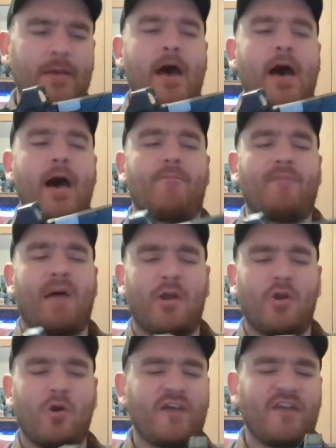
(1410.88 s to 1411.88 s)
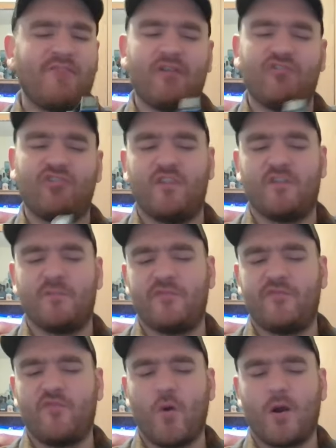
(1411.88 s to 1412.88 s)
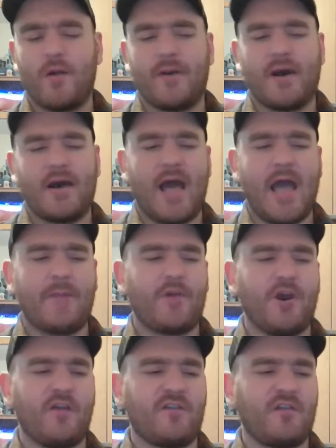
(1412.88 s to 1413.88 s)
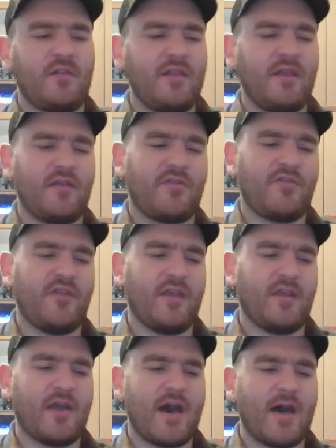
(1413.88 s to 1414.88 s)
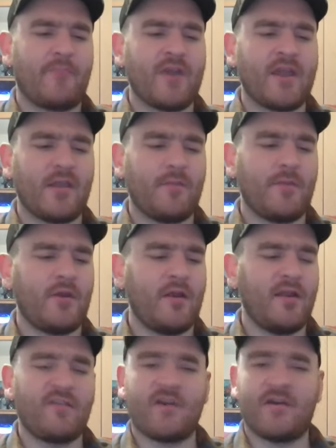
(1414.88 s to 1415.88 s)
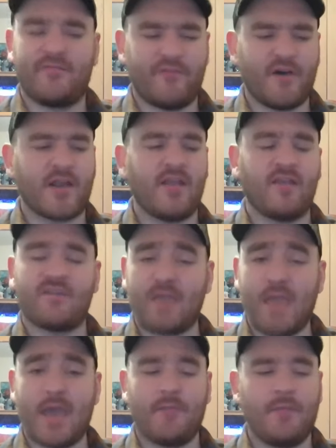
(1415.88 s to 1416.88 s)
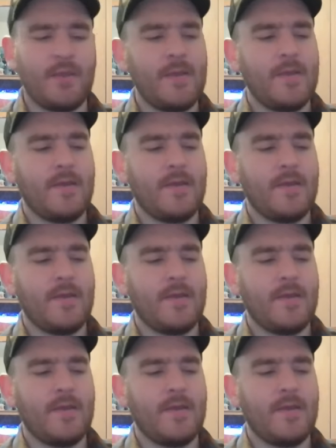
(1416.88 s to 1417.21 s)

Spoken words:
I don't know if I've mentioned this before, but I personally think break-in periods are a fucking scam.